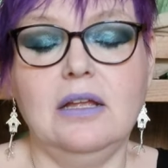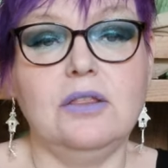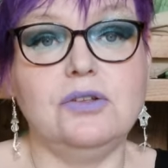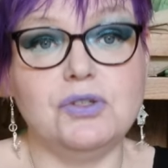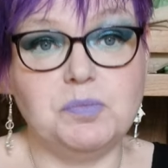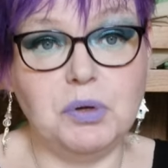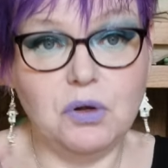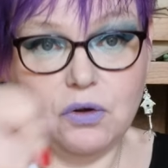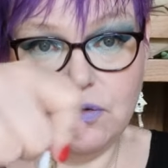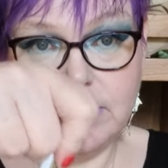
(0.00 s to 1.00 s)
they just
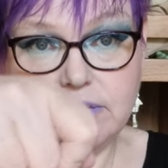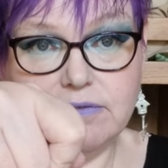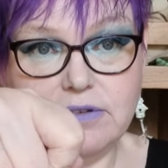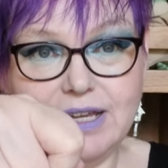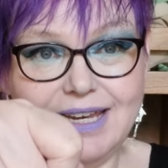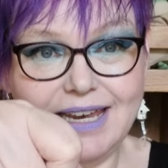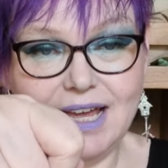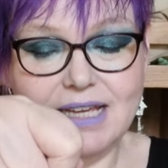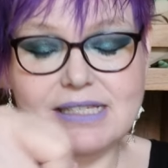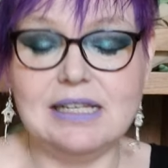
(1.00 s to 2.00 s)
pour in really
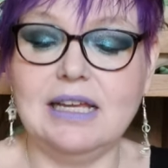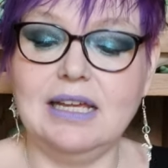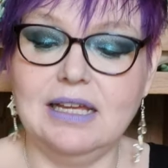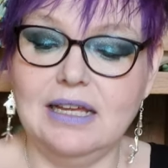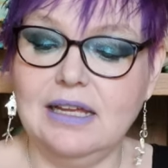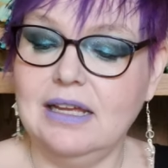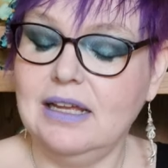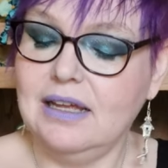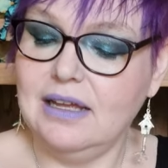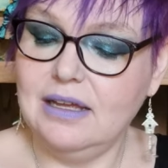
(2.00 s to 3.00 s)
nicely.
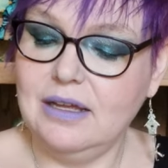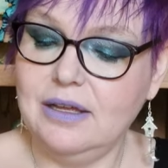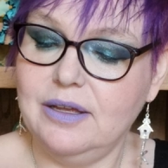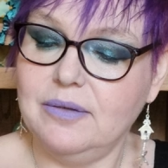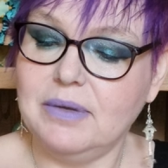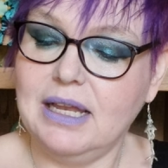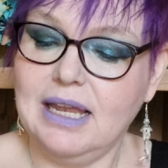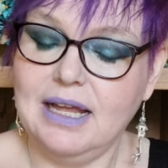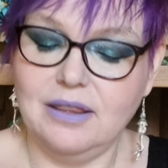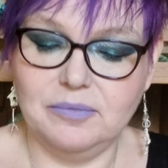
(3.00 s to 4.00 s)
I
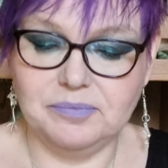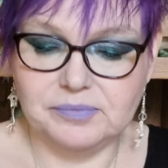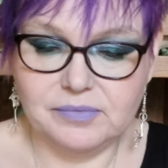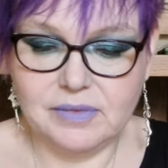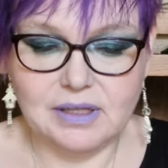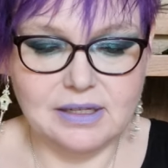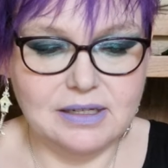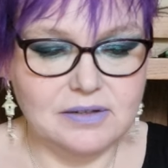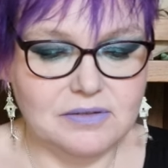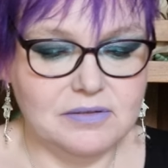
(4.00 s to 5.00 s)
like them.
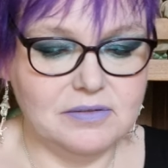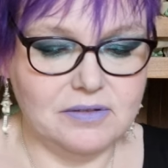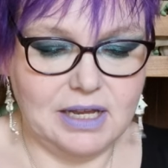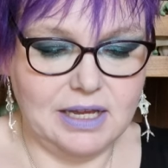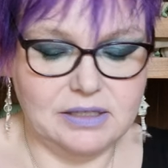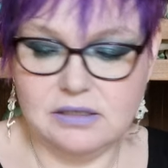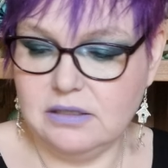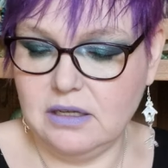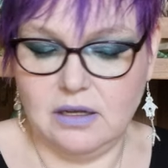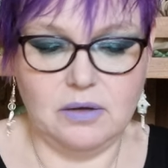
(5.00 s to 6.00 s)
Right,
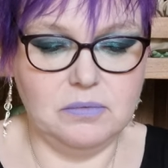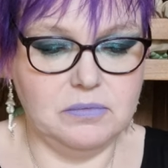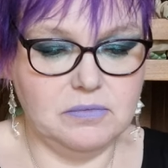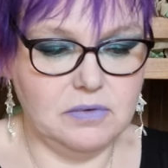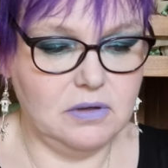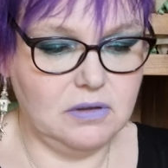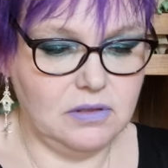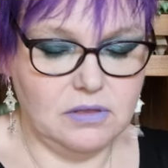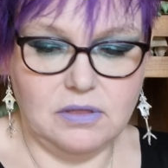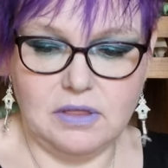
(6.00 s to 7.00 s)
so got
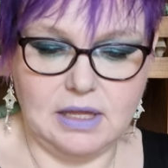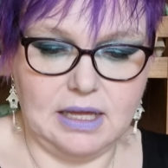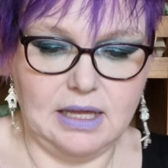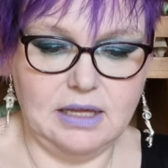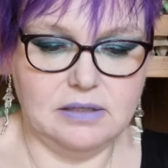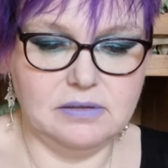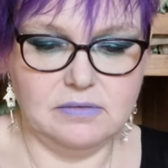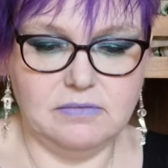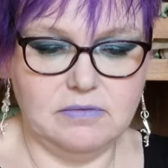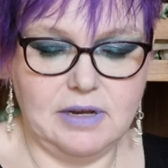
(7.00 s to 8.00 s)
that.
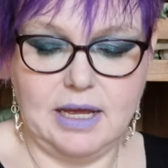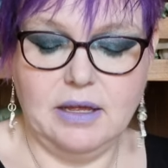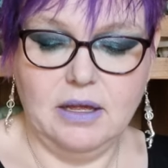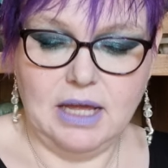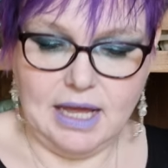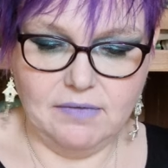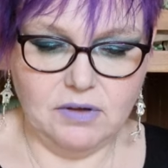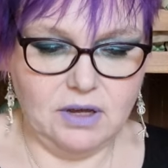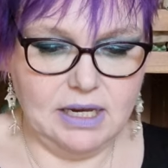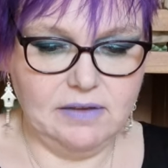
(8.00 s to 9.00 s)
Right,
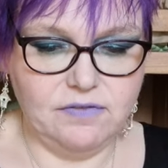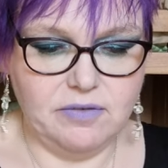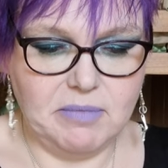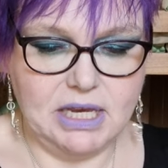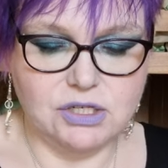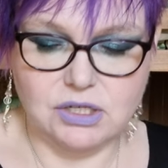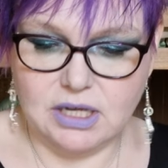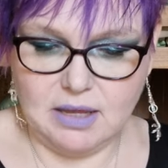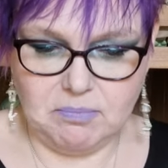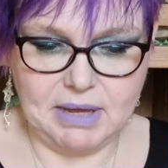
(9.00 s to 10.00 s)
haven't got any information
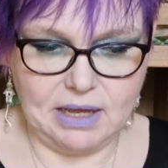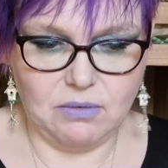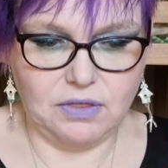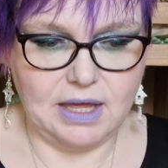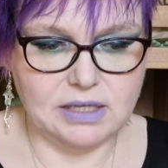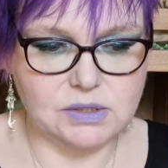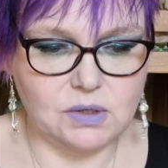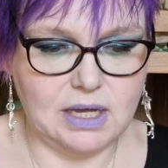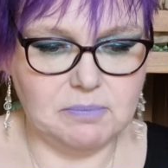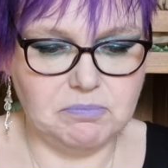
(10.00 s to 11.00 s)
about that,
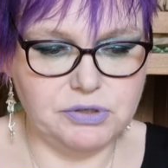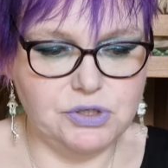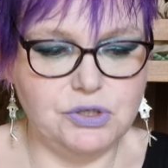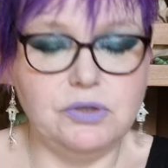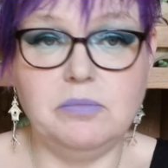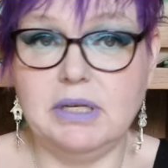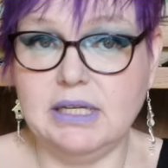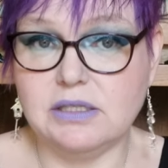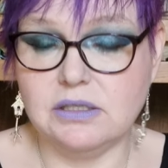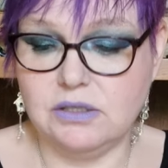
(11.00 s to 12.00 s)
so I'm presuming
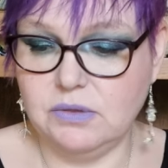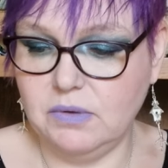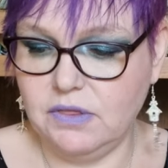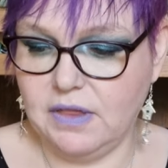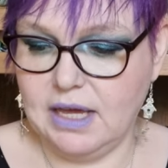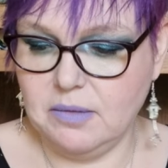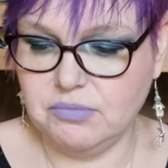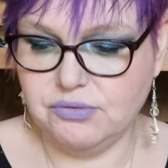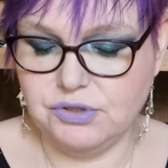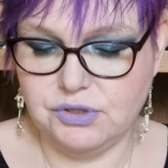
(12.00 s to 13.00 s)
it's to do with that.
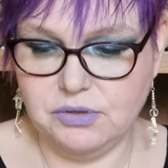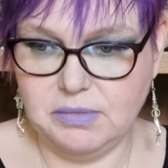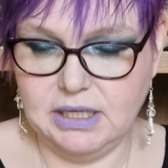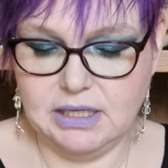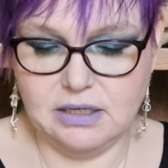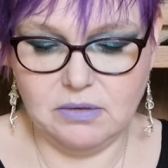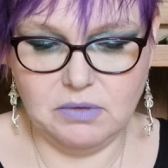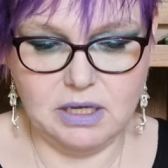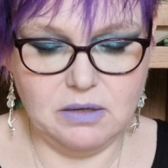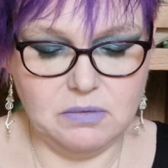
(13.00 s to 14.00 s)
Presuming, I don't
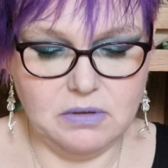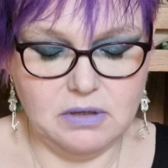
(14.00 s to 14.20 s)
know.